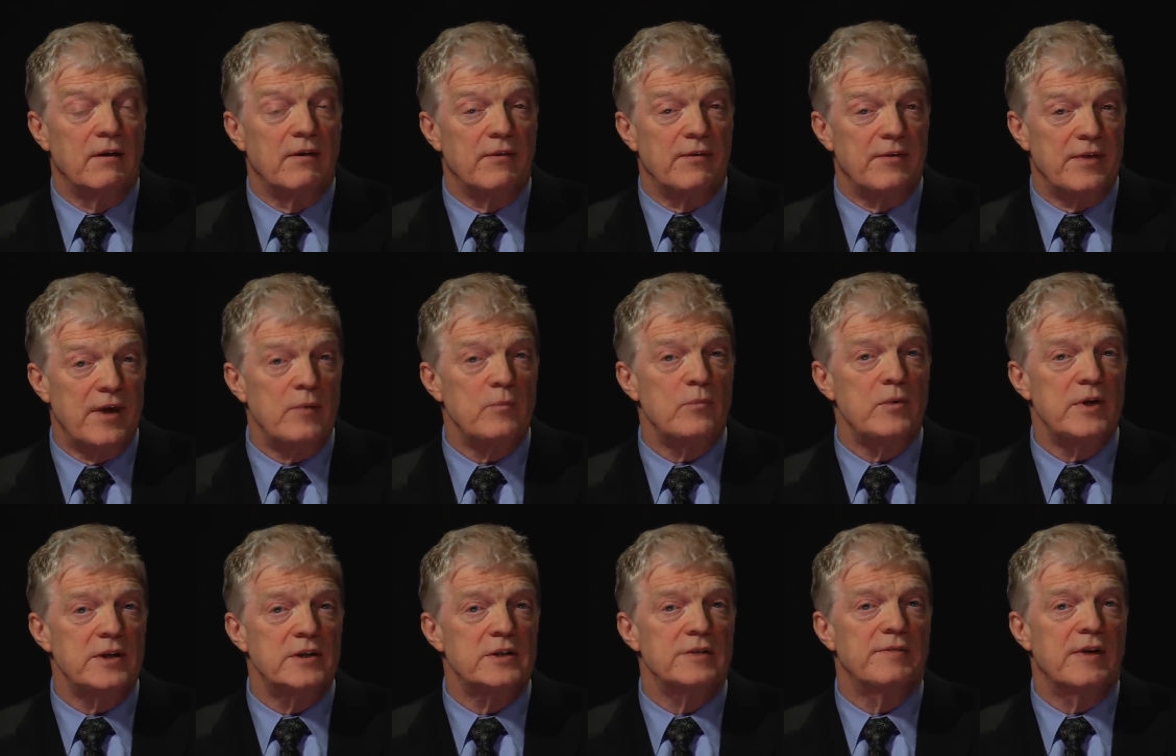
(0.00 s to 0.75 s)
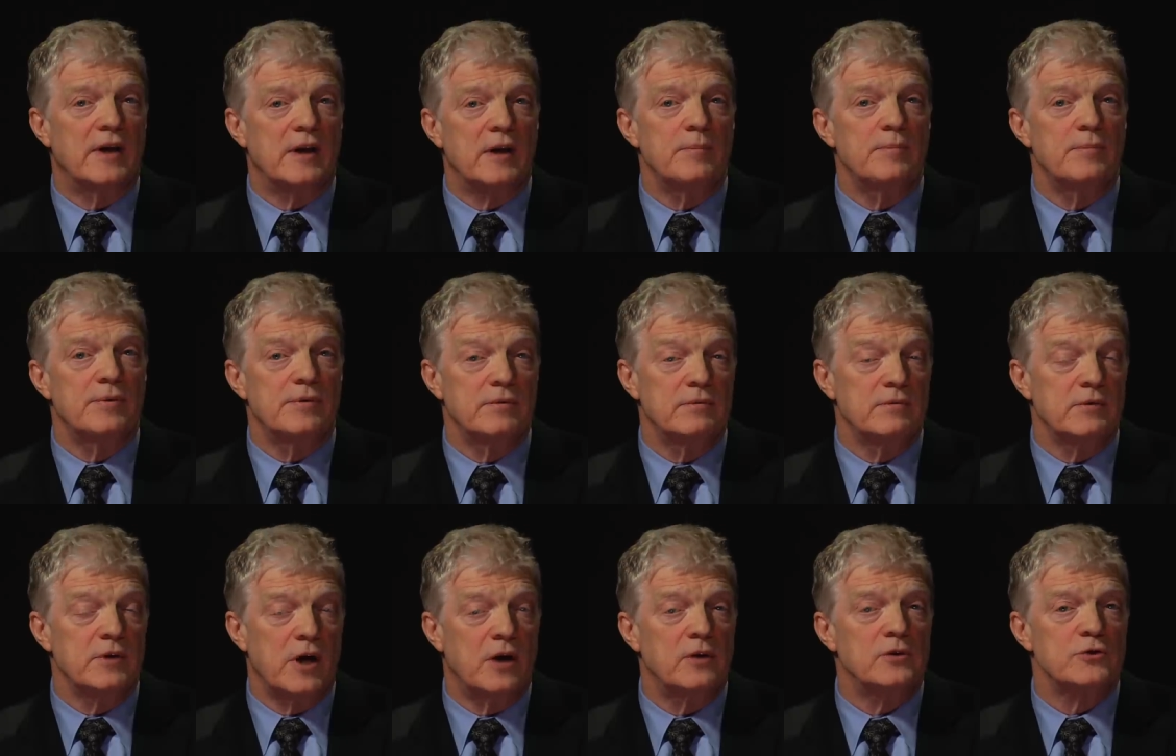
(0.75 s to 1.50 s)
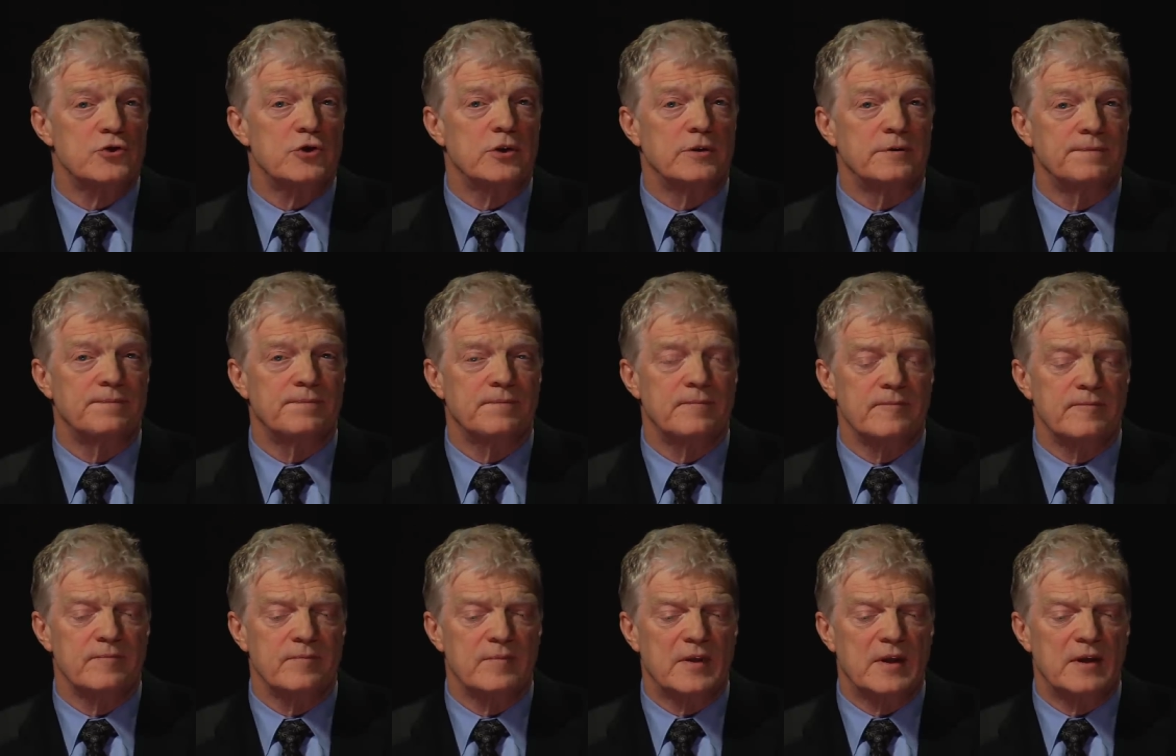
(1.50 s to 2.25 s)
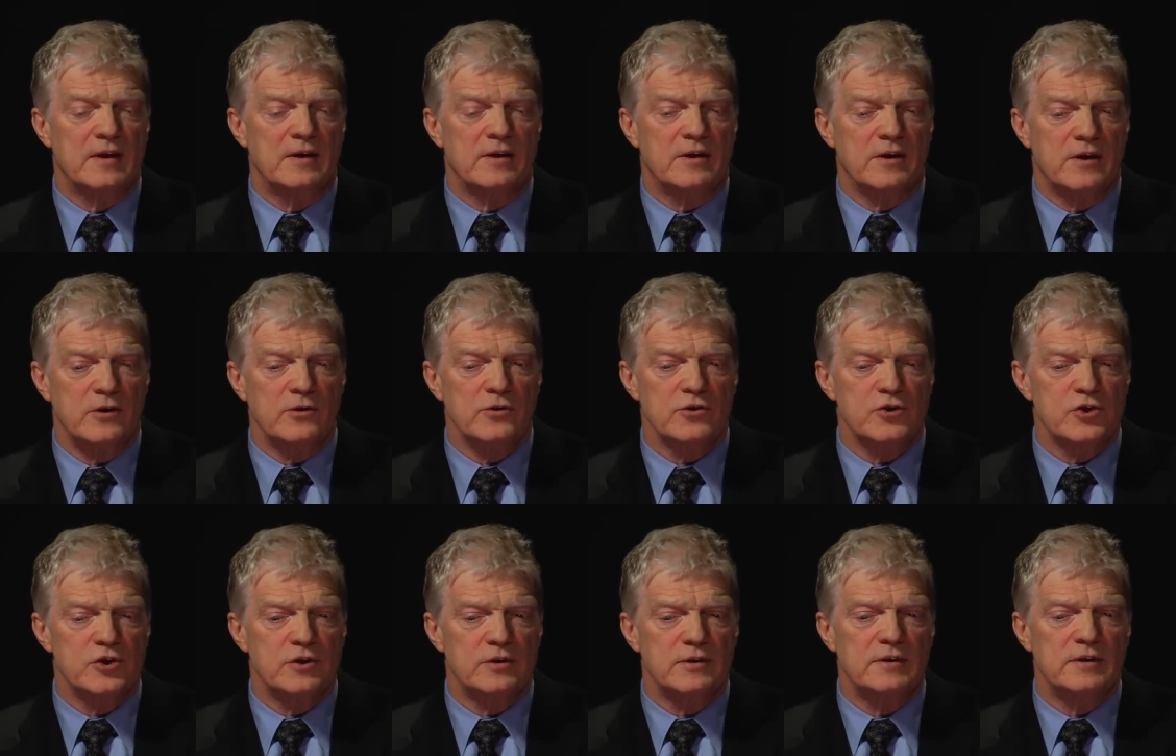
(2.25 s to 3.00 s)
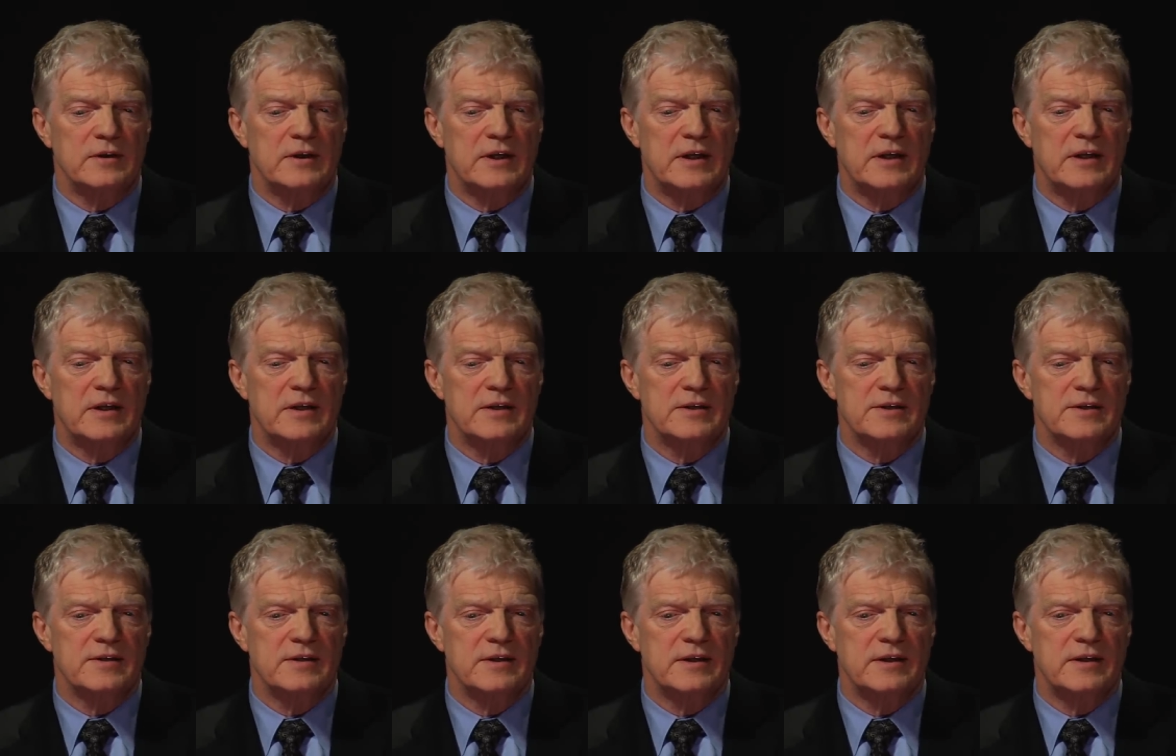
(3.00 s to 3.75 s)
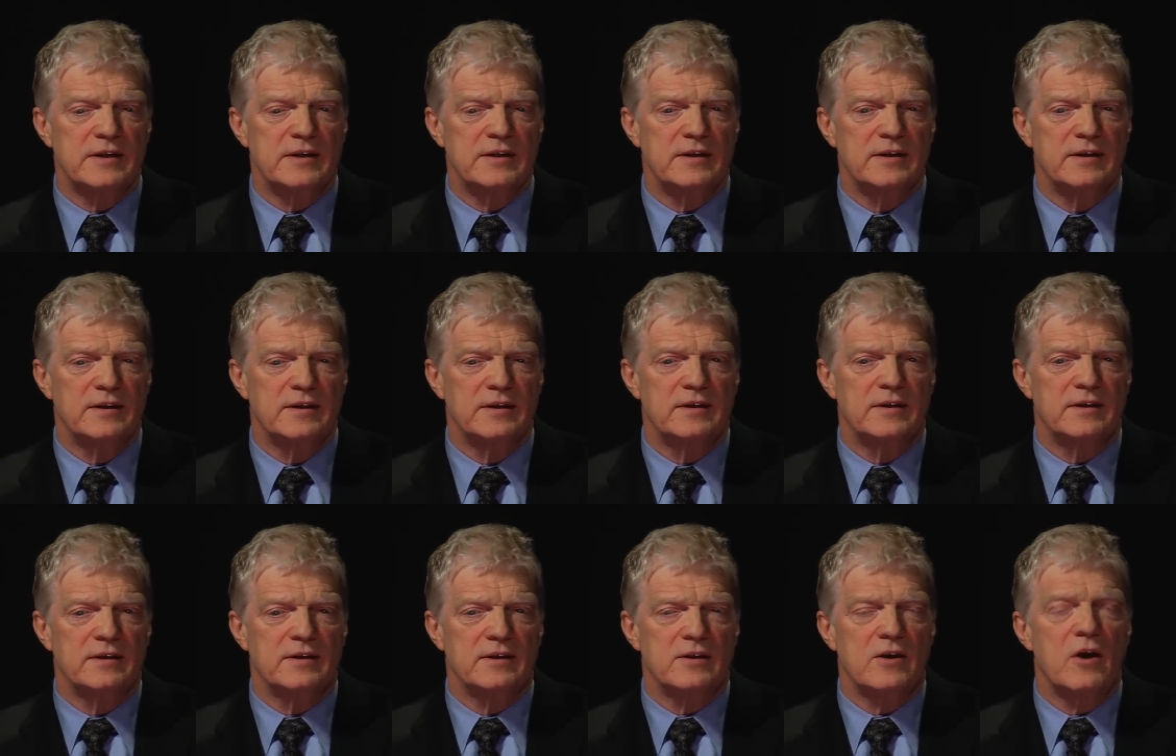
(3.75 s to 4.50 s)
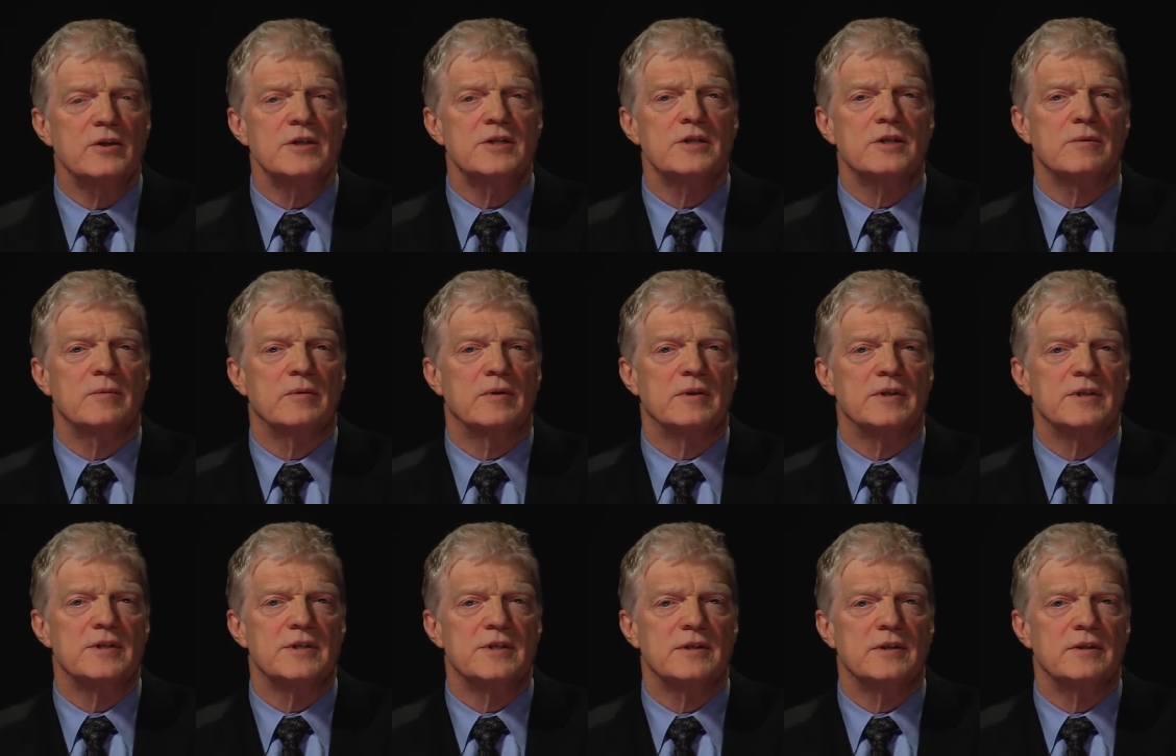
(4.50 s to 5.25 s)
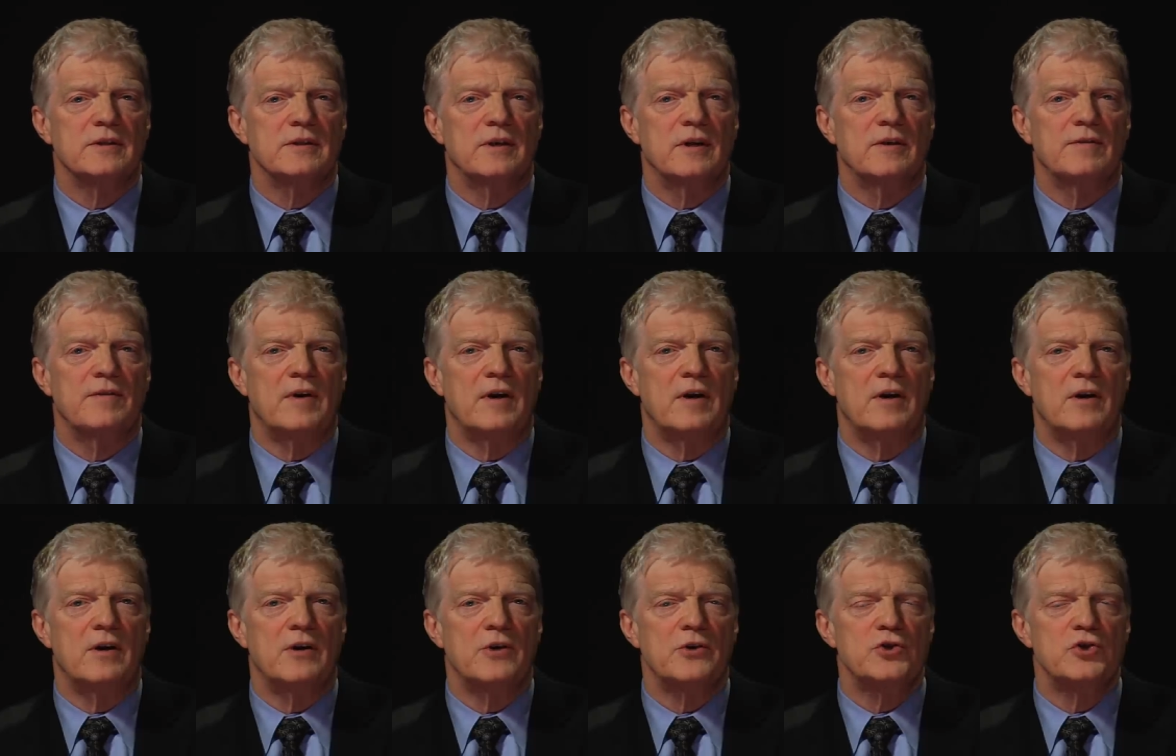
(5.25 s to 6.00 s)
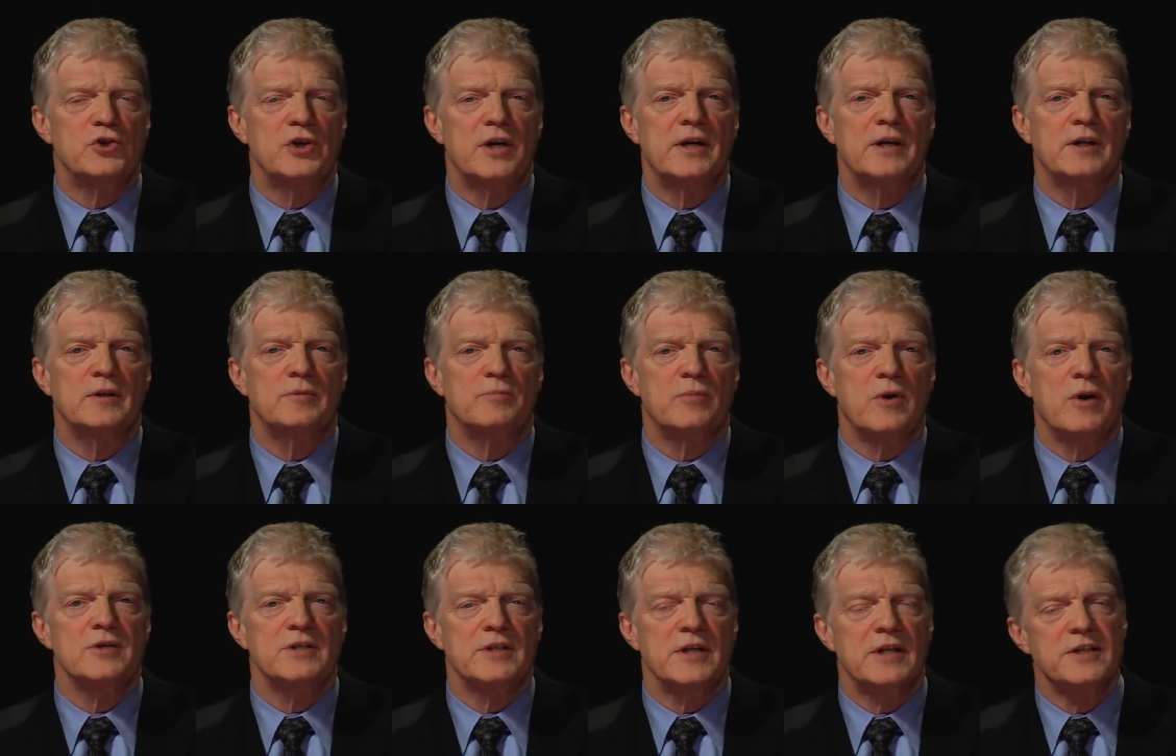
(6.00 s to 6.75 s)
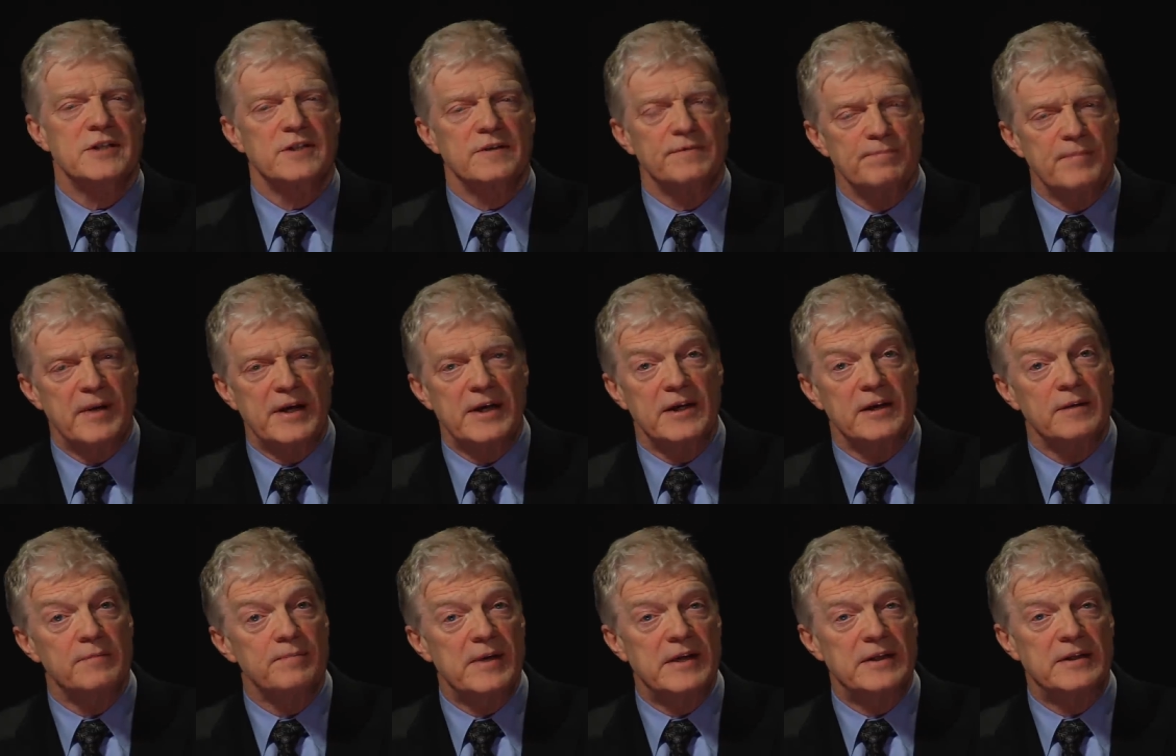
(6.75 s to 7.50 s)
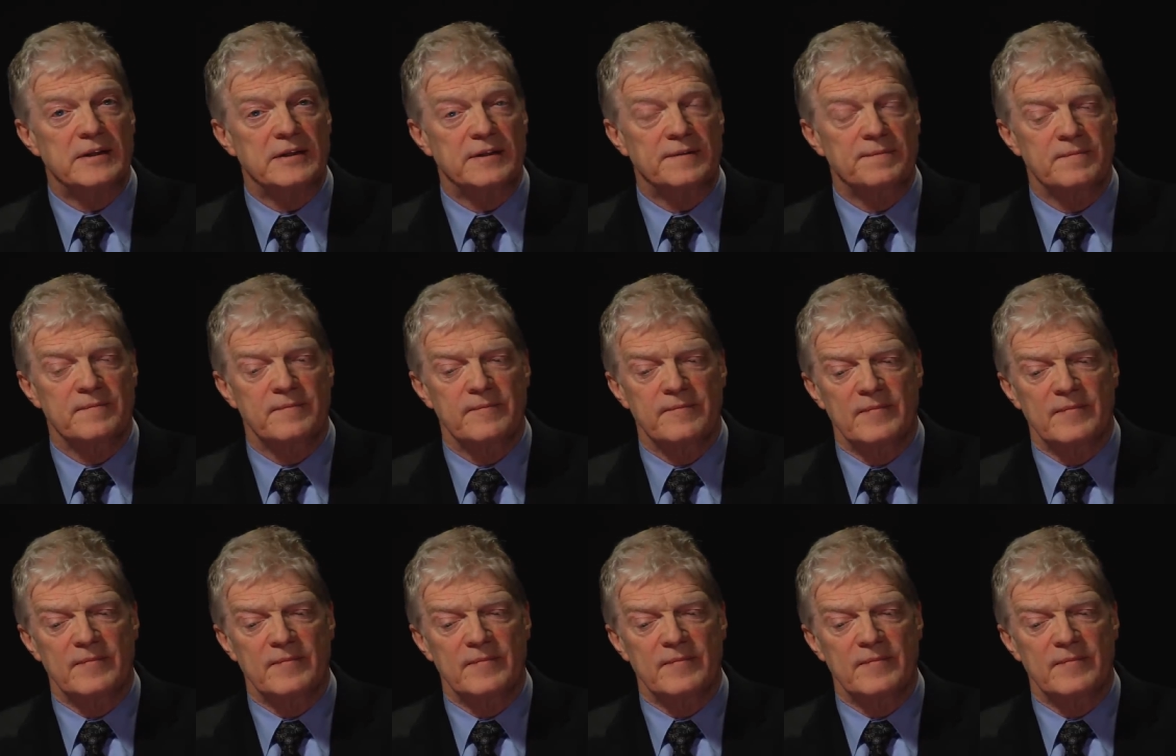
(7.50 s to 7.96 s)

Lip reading: then we develop culture. Culture is the consequence of our shared process of making meaning.